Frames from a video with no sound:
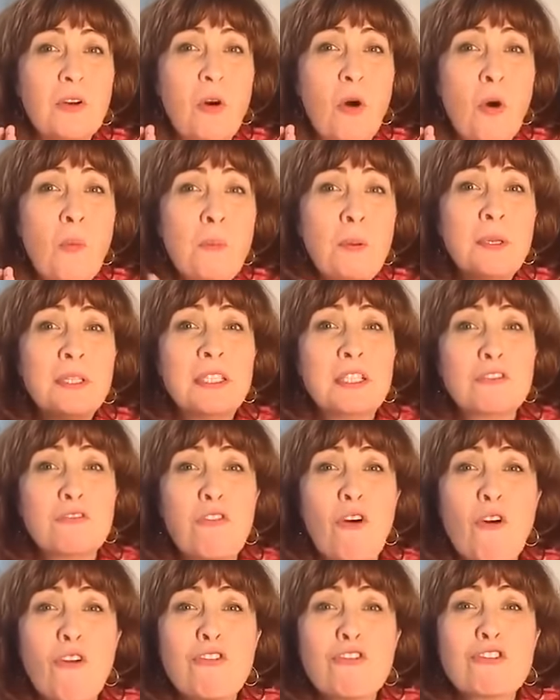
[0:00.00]
opener,
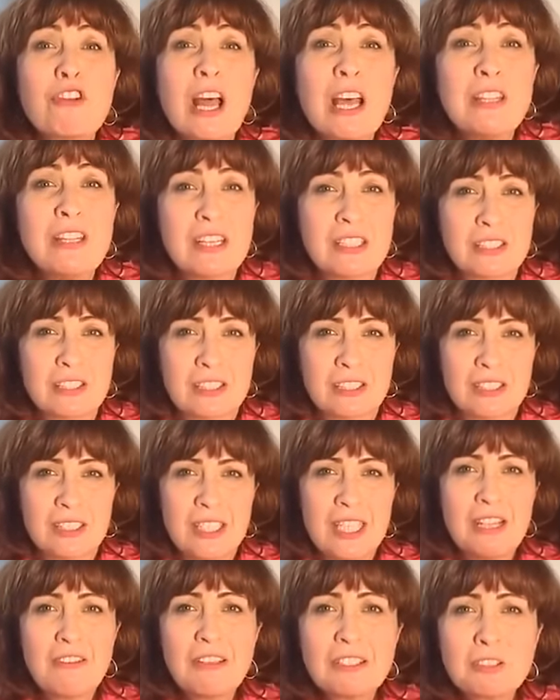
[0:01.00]
forerunner.
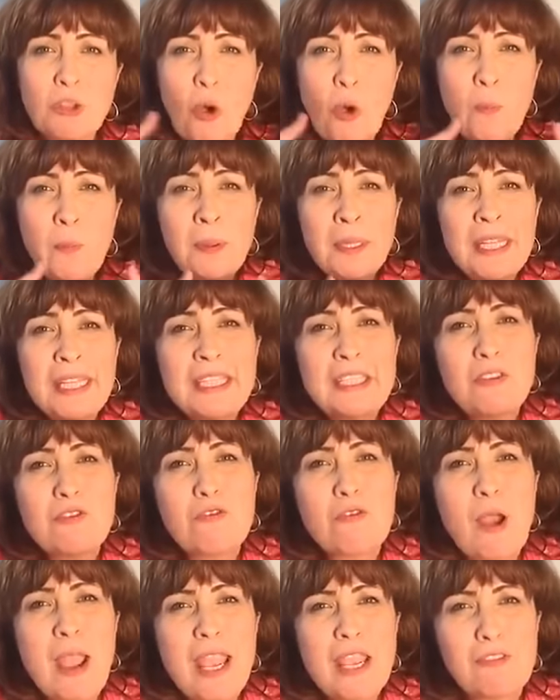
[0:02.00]
He was opening the
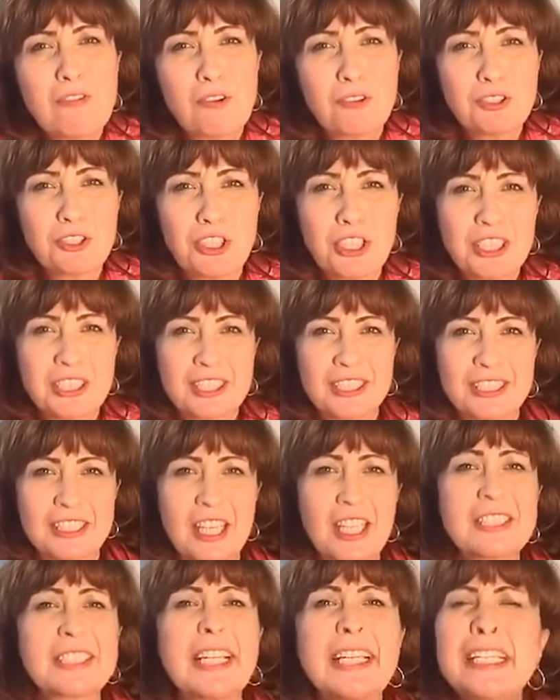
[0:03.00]
way for Jesus
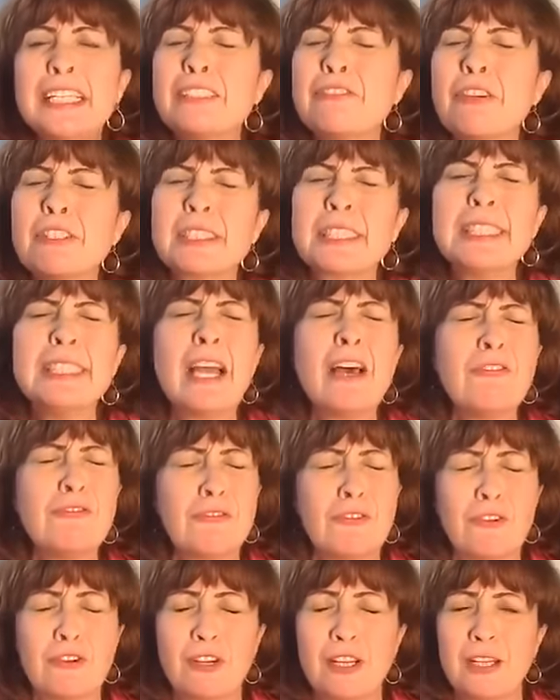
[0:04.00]
Christ, and it was enough
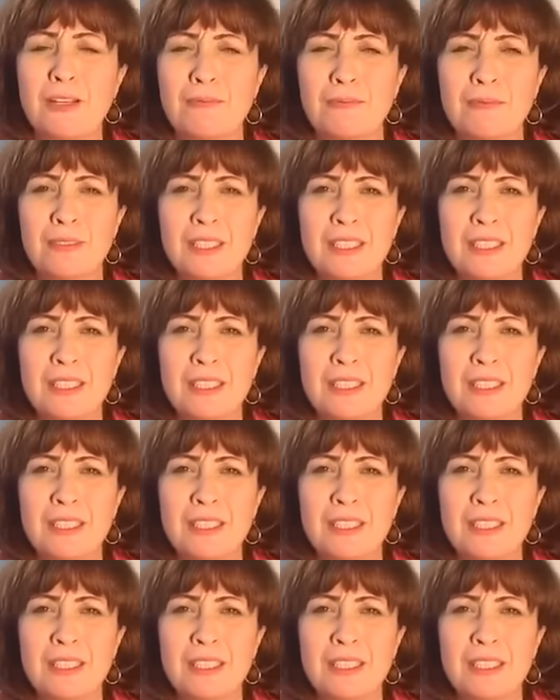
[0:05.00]
for him.